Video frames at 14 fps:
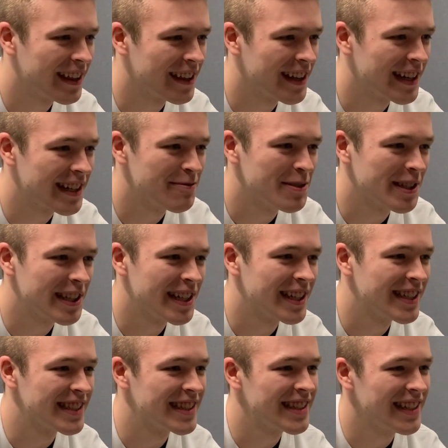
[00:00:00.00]
athletic
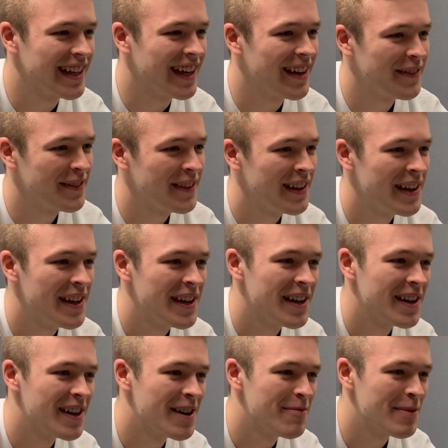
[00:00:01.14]
communications staff
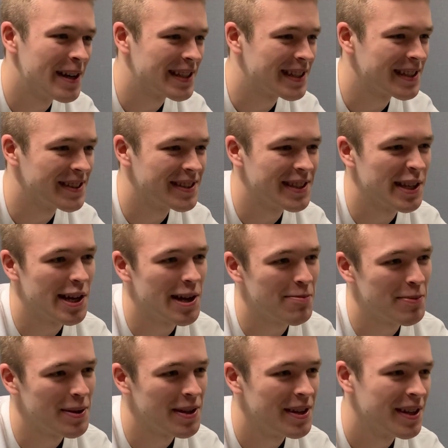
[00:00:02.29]
um, has to go sit
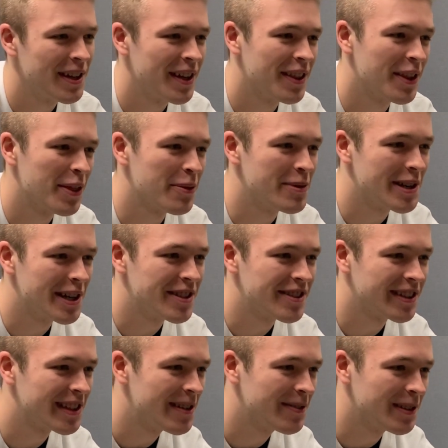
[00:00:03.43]
up on the
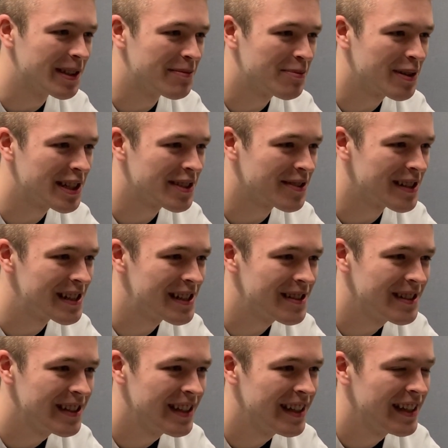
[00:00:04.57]
300 level and press
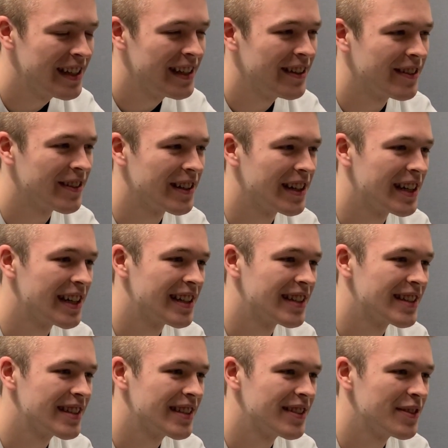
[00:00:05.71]
row,
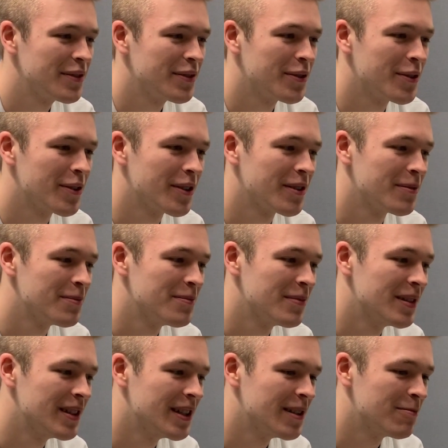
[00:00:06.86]
whereas for
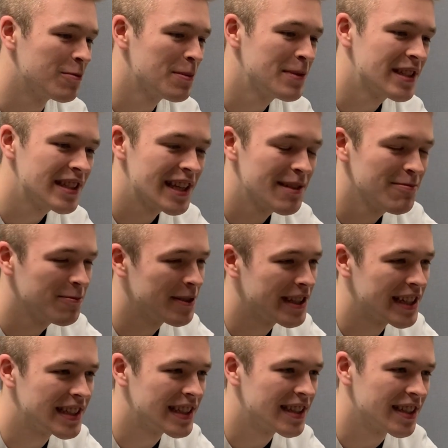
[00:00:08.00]
um, women's game,
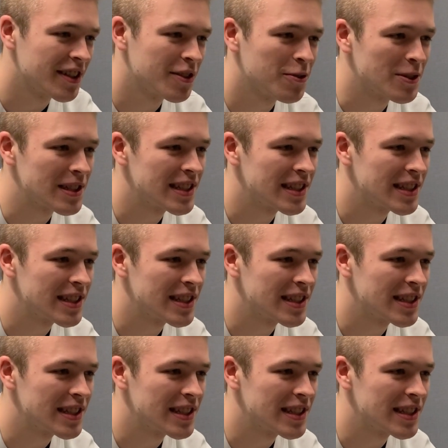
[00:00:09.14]
we get to sit